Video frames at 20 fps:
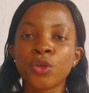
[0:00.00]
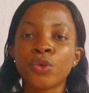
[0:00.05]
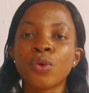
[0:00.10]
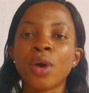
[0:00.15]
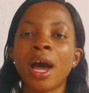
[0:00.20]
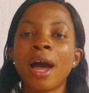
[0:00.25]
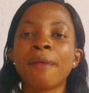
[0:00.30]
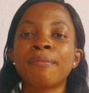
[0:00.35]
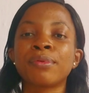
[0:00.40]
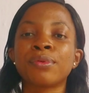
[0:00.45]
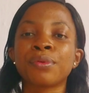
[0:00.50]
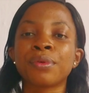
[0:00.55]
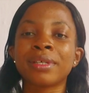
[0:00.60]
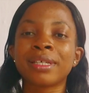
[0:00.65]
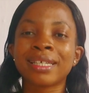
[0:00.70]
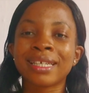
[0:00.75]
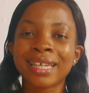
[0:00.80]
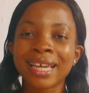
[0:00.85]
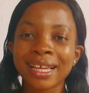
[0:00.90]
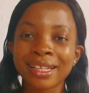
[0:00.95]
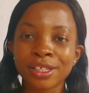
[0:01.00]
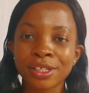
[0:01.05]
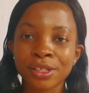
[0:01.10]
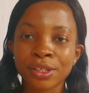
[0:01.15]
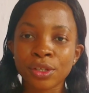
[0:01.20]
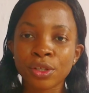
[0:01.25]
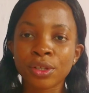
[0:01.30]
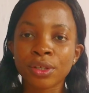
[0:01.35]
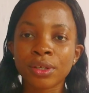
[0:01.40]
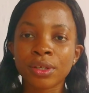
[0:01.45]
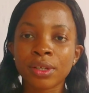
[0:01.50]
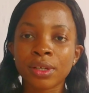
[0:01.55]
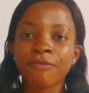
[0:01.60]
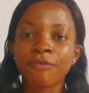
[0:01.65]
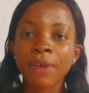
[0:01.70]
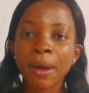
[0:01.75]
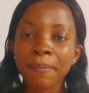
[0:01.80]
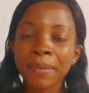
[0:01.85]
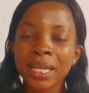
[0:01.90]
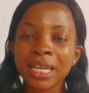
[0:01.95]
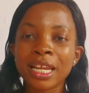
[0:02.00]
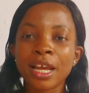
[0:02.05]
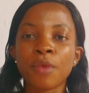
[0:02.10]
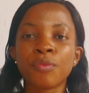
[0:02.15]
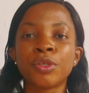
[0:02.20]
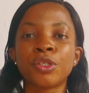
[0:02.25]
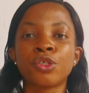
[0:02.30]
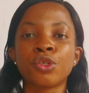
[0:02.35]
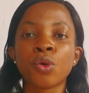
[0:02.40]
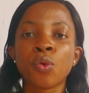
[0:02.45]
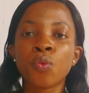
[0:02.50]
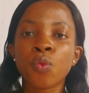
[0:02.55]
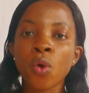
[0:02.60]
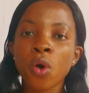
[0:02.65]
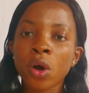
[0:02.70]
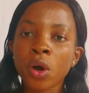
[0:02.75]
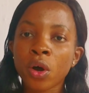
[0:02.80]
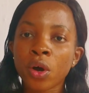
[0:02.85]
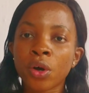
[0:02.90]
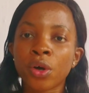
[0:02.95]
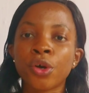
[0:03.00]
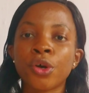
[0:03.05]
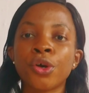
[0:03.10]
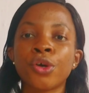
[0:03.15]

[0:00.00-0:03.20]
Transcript: You have to get familiar with your work.